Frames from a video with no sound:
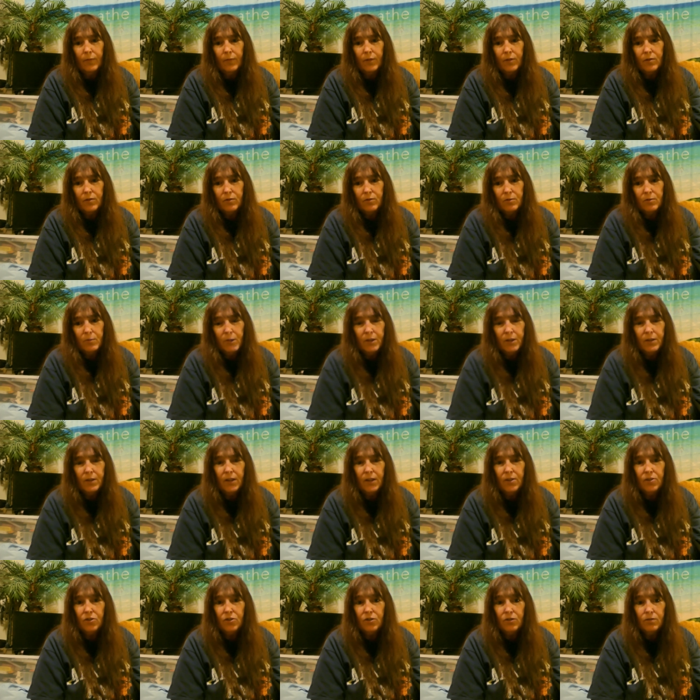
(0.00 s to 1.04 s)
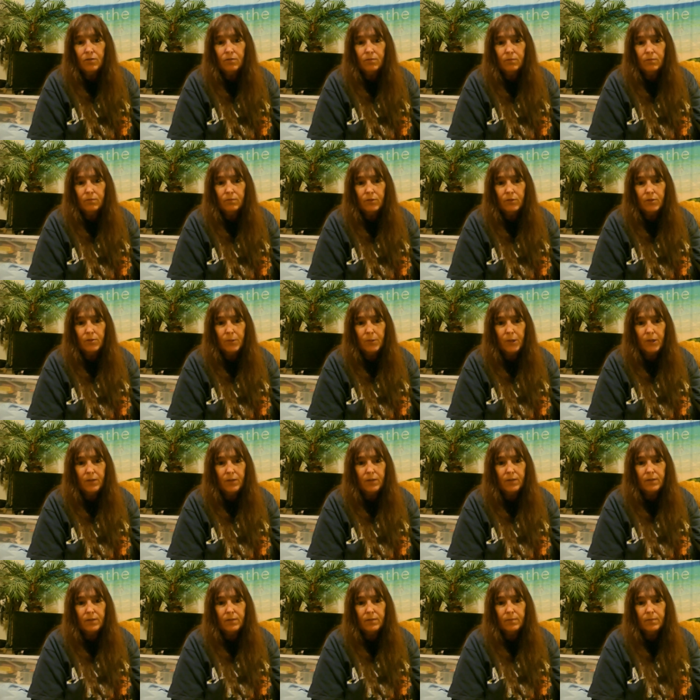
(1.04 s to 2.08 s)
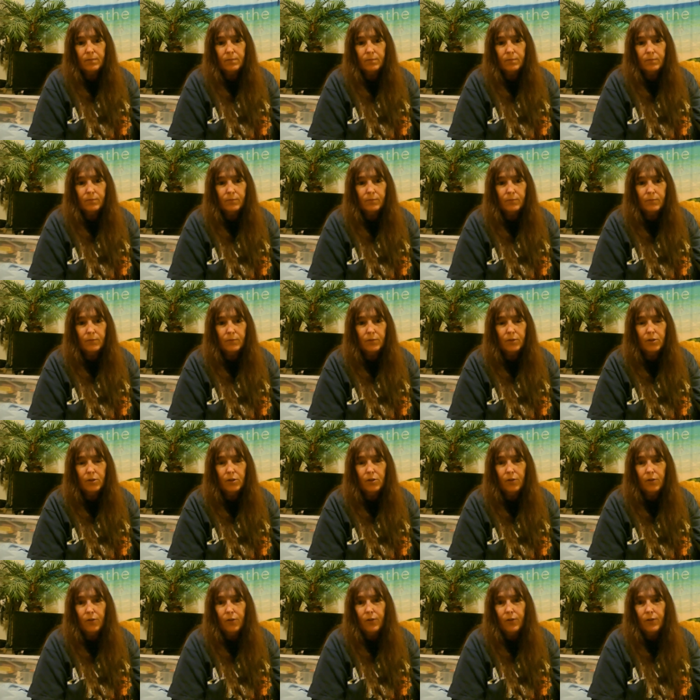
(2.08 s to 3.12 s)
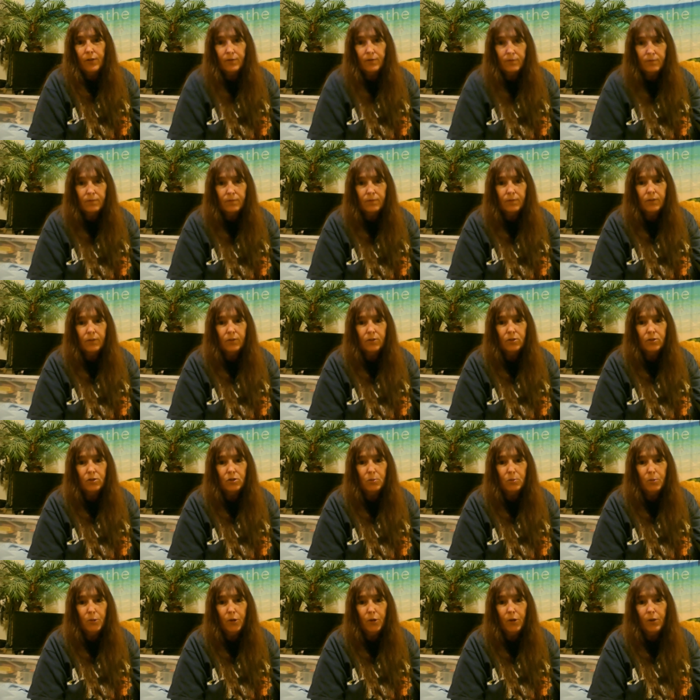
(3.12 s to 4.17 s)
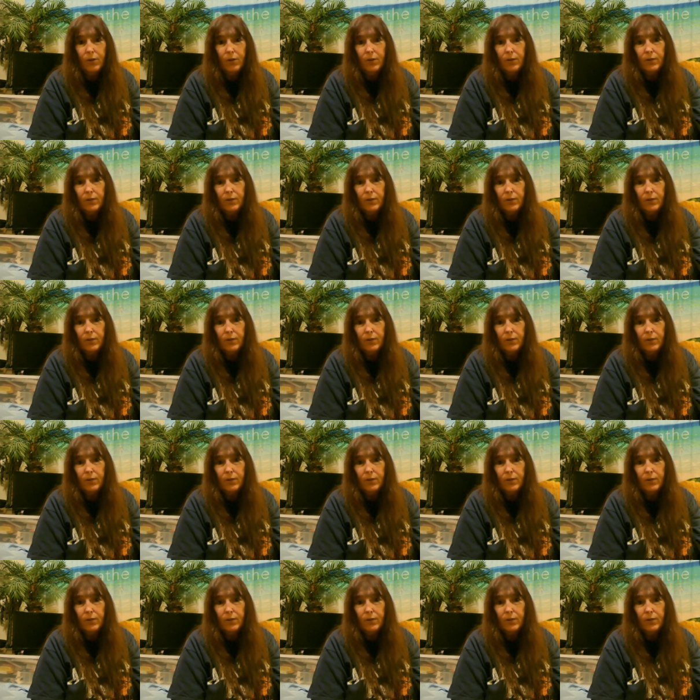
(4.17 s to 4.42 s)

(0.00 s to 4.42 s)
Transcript: just respect nature, respect the earth, you know, do your part.